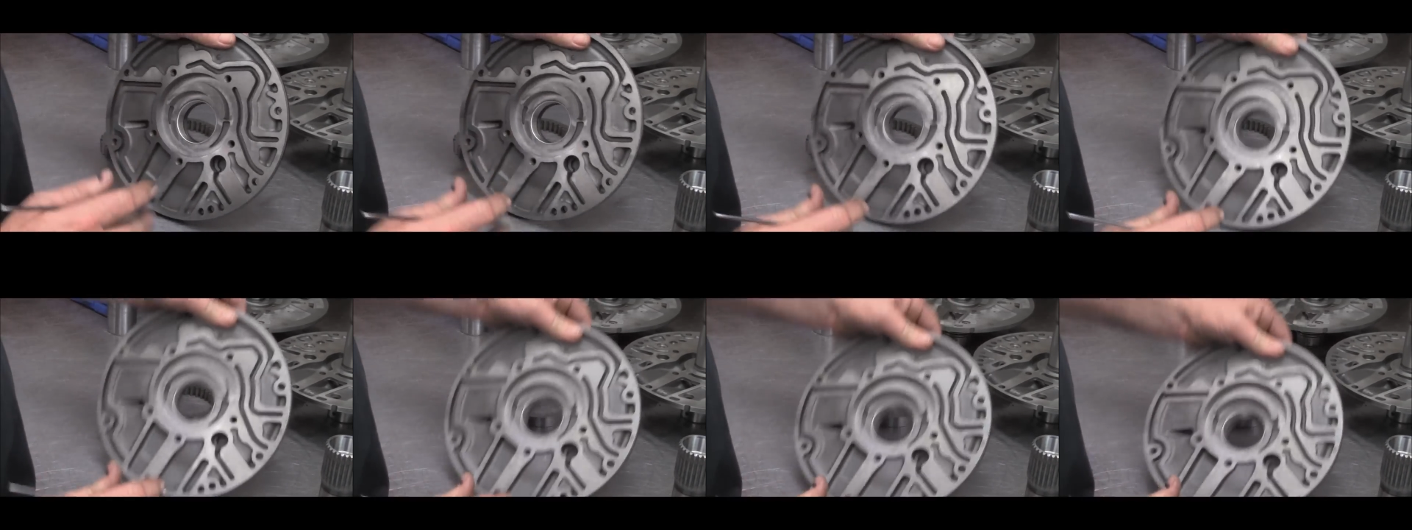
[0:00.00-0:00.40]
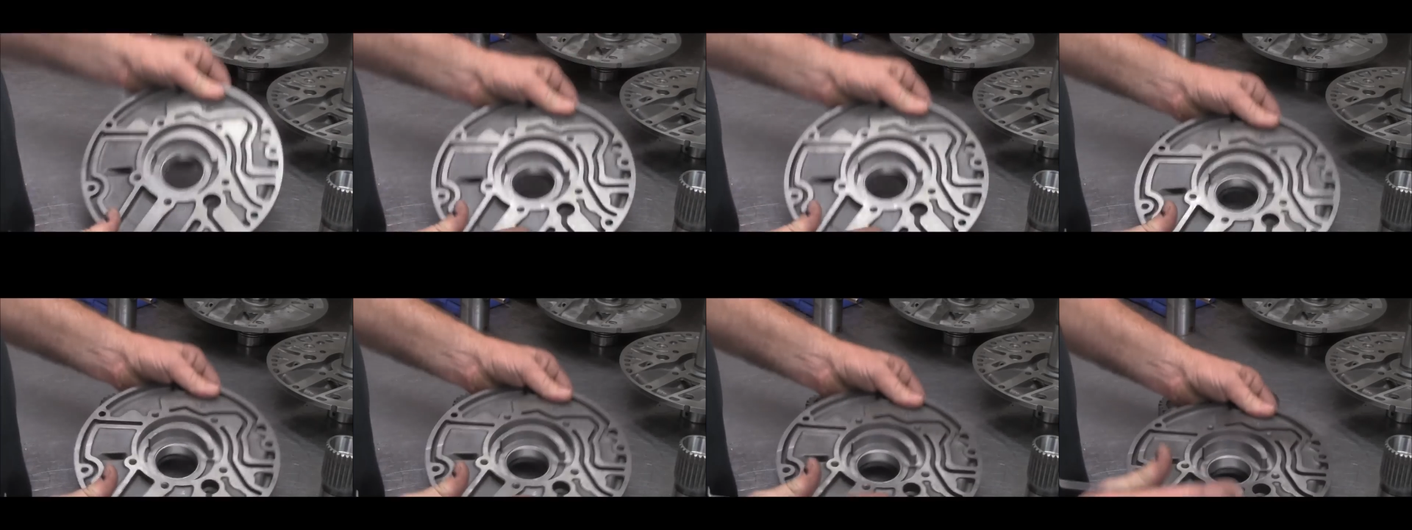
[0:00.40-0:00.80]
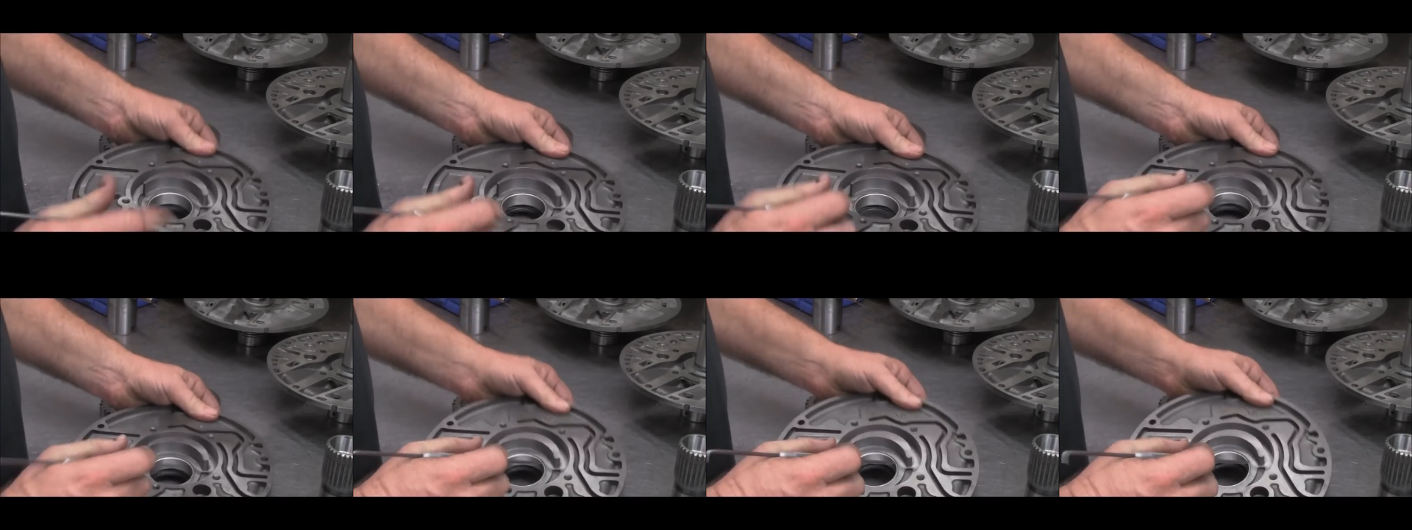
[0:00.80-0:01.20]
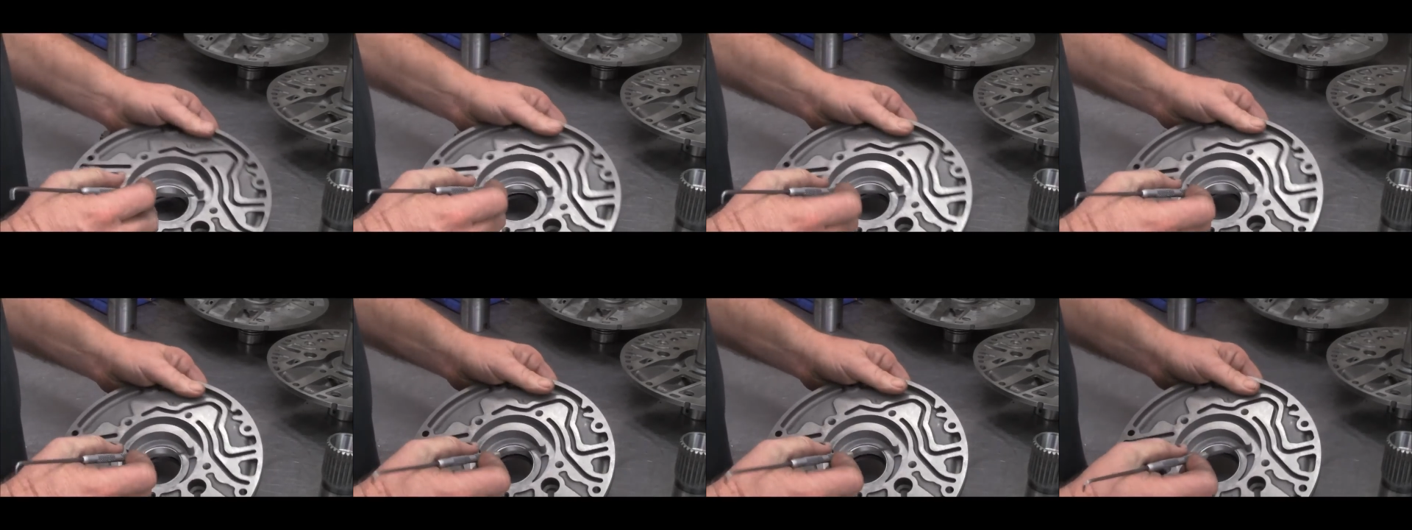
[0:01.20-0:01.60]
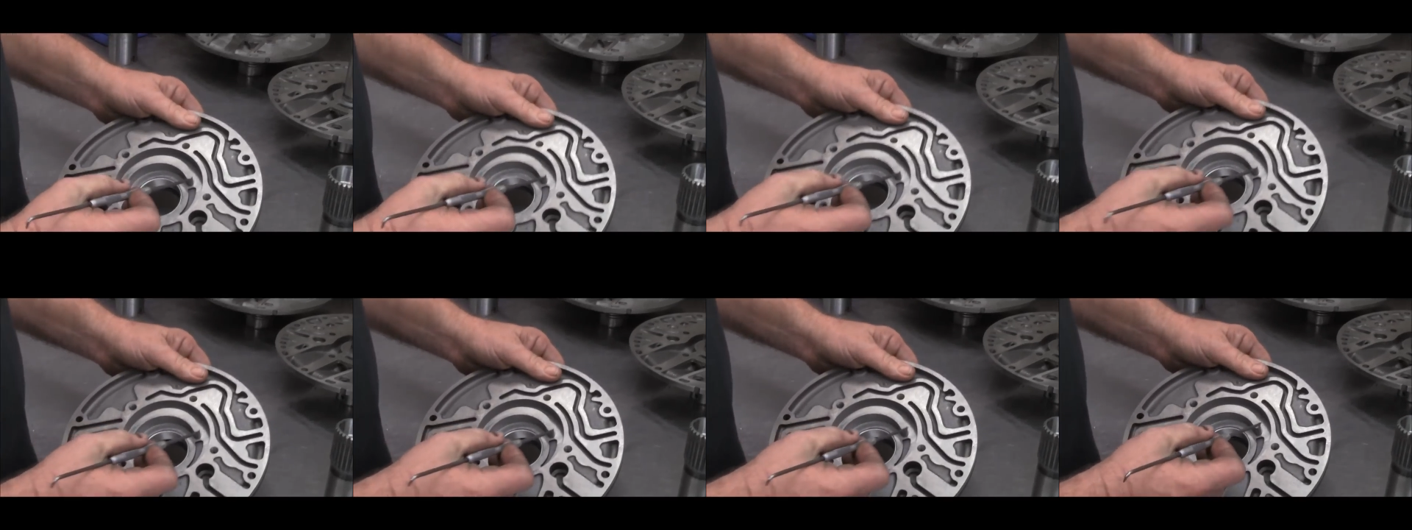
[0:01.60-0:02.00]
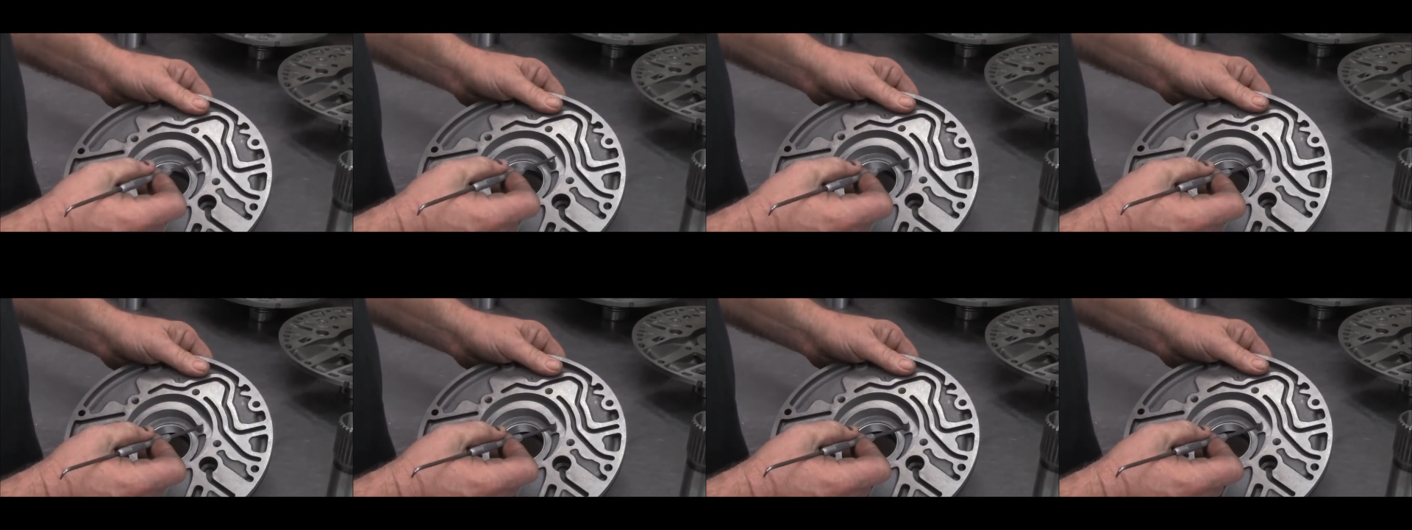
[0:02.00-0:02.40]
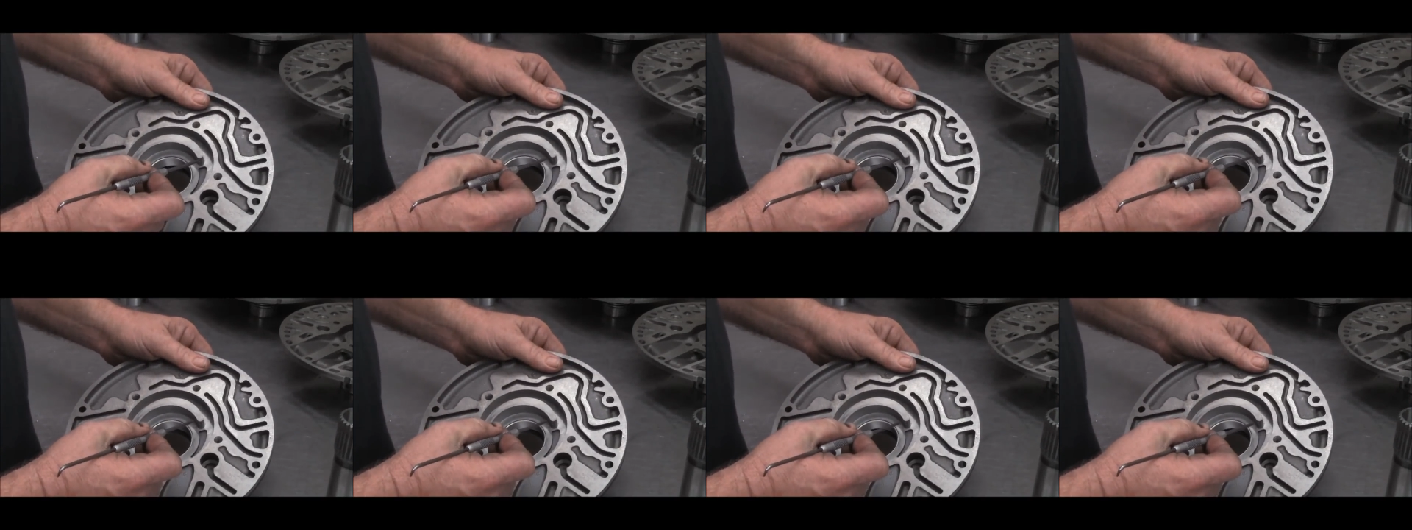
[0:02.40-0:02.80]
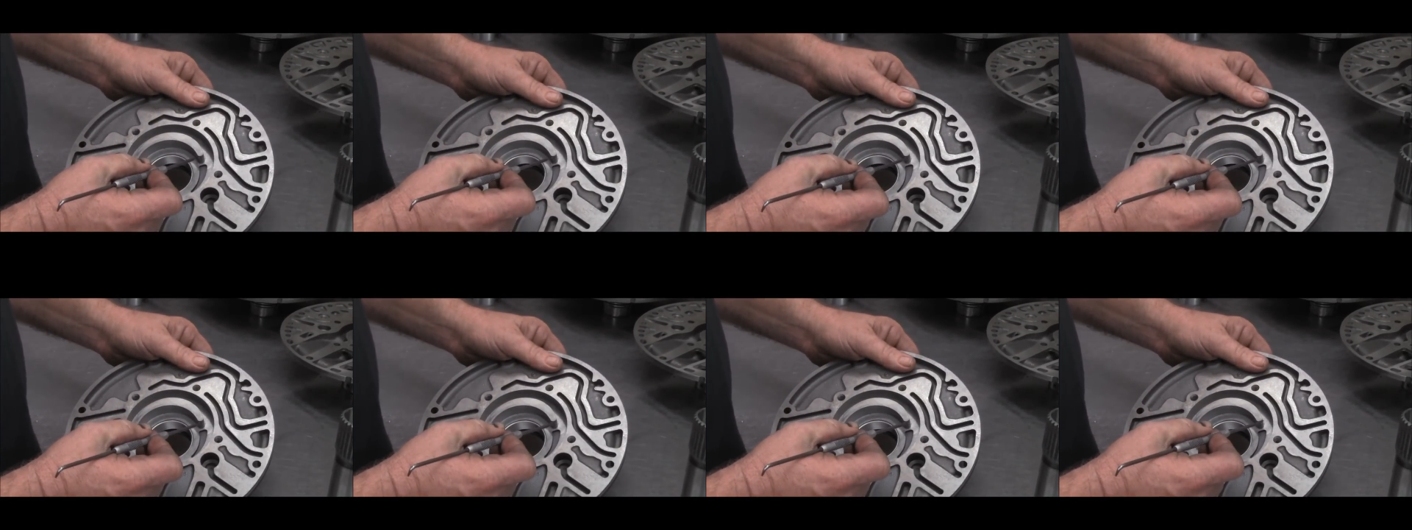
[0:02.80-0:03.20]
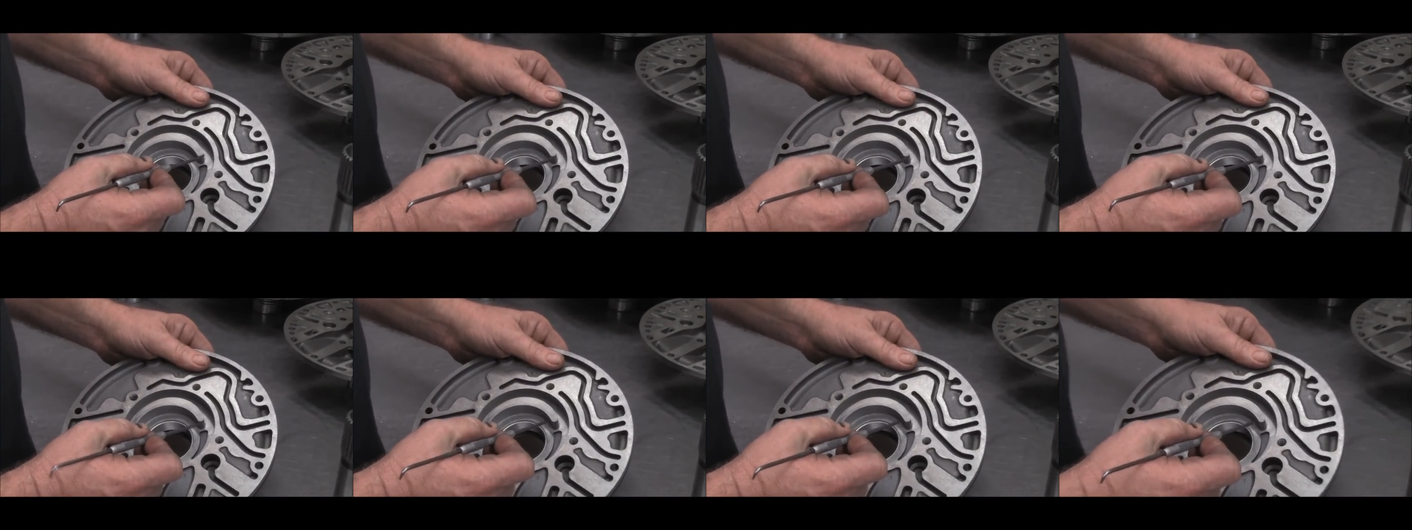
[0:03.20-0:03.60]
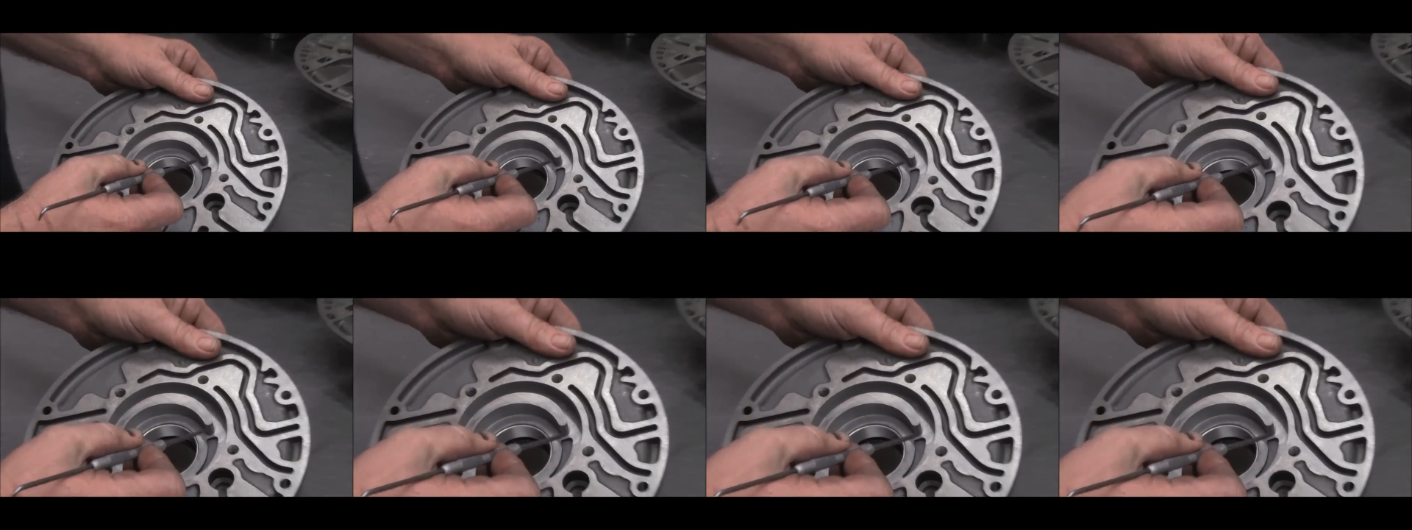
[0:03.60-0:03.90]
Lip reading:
Nobody's mouth can be seen.